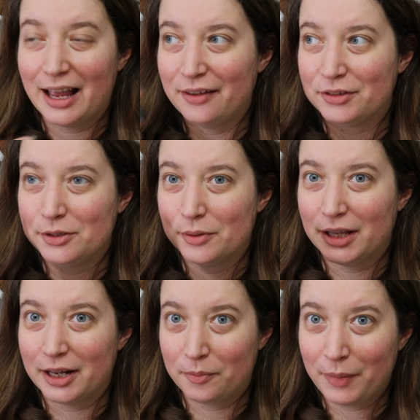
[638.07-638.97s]
I have to do a
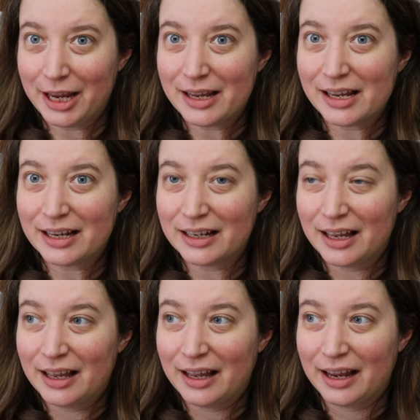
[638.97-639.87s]
lot of baking
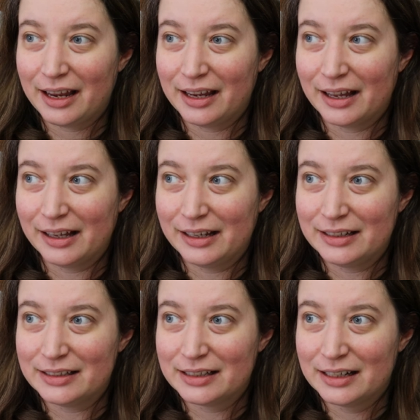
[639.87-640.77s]

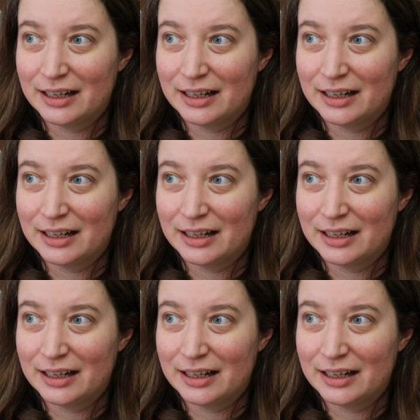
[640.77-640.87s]
and